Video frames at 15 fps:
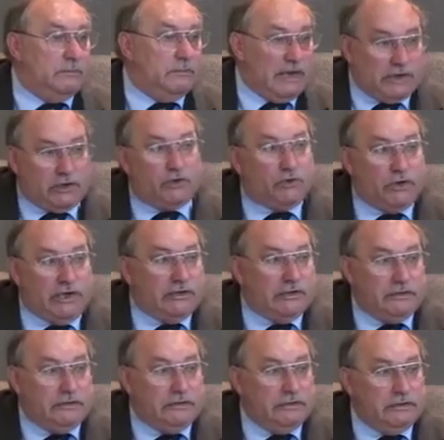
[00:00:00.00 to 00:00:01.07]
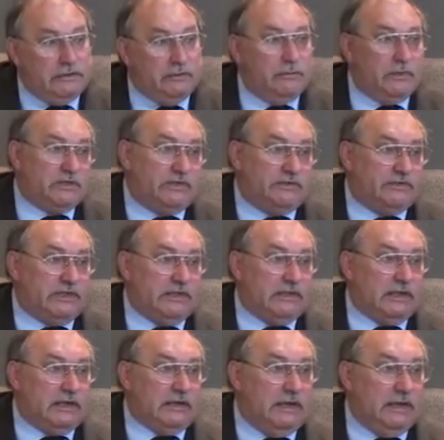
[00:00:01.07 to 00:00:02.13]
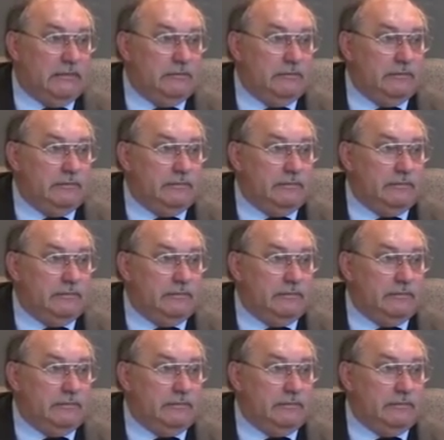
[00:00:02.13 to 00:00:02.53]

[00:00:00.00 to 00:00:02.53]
Mick Creedon. You must have seen that name.